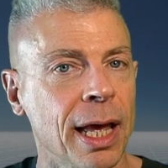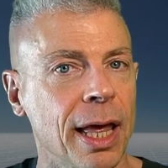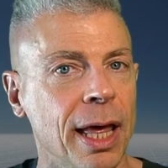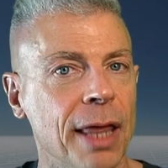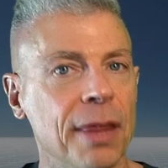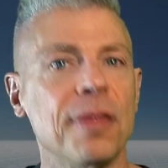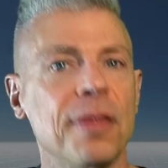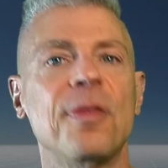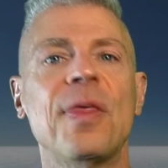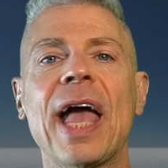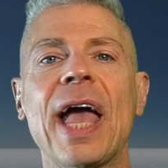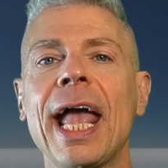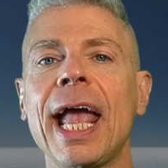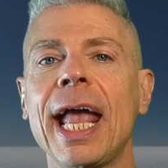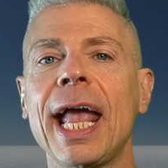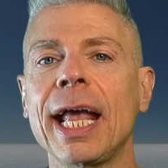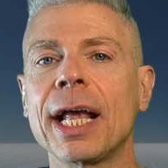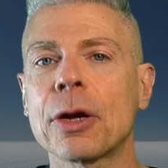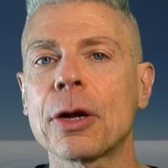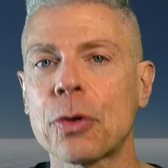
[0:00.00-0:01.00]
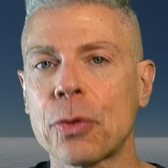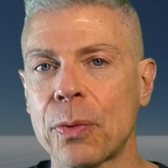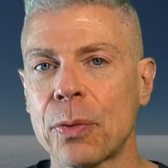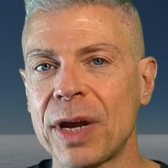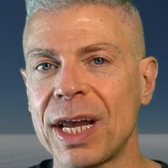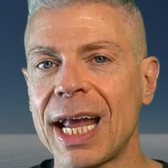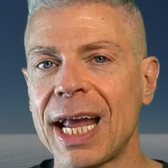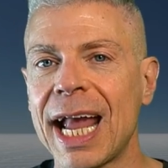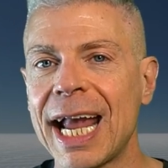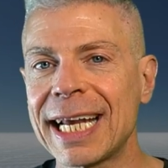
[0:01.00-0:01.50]
They
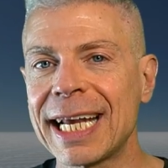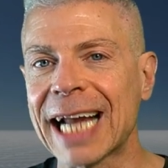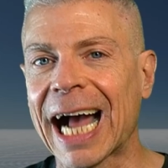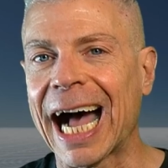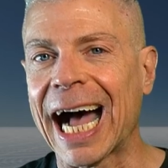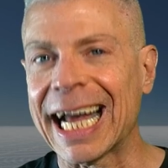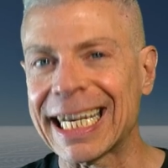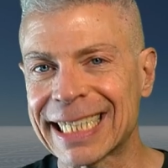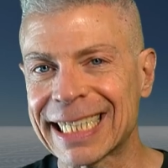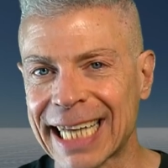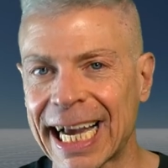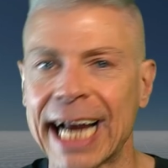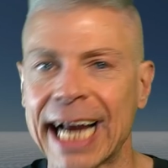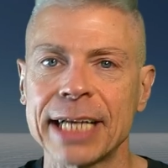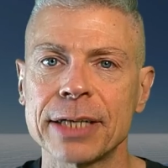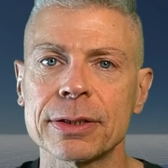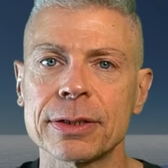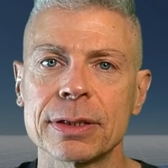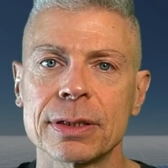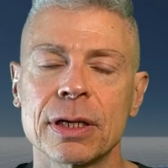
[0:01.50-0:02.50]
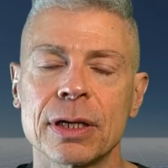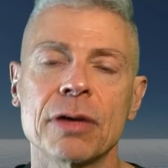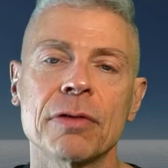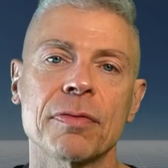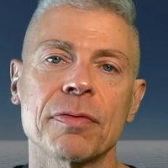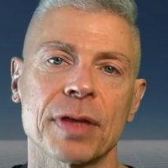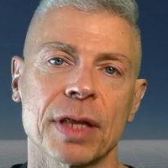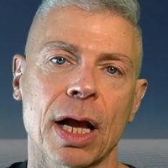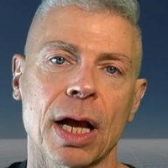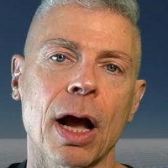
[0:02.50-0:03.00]
create a title
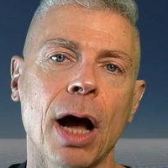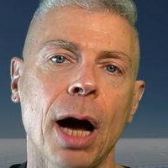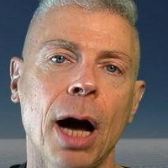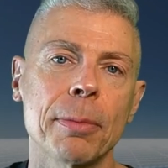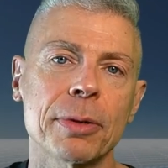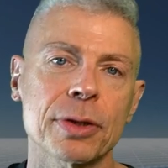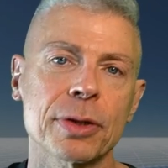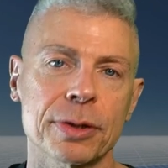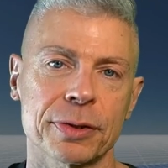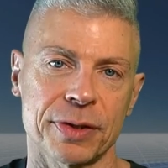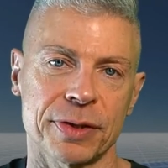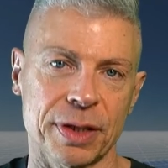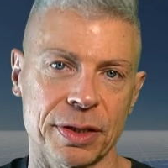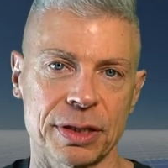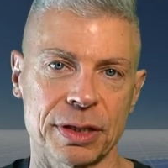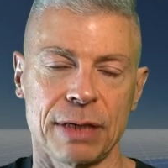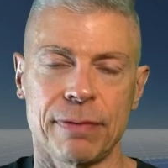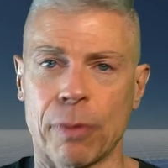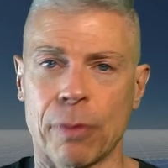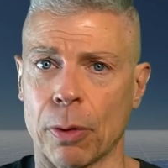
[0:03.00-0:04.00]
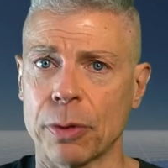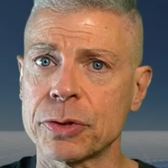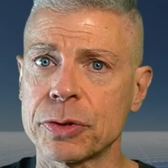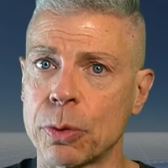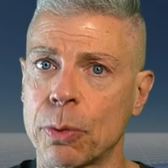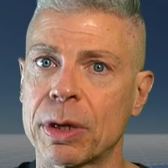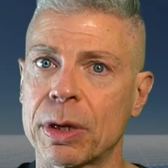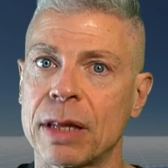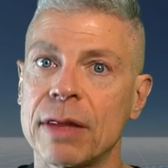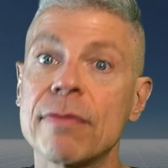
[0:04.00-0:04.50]
for the Commodore sixty-four, so
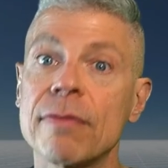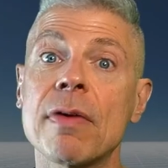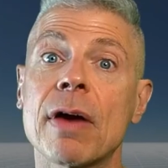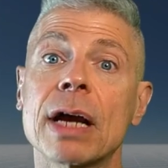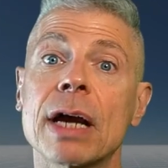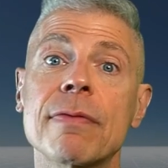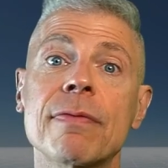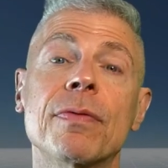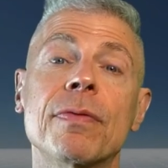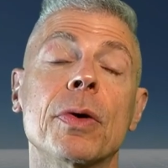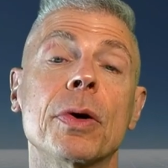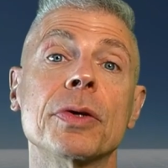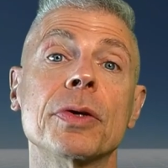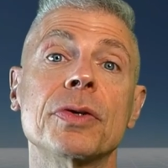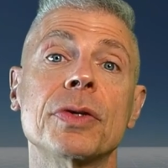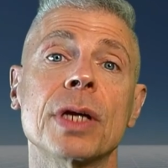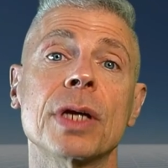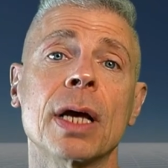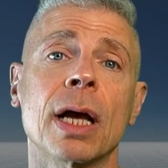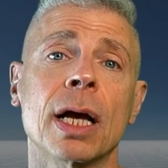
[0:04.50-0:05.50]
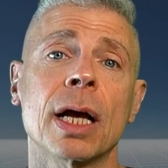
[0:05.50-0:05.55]
one of the very first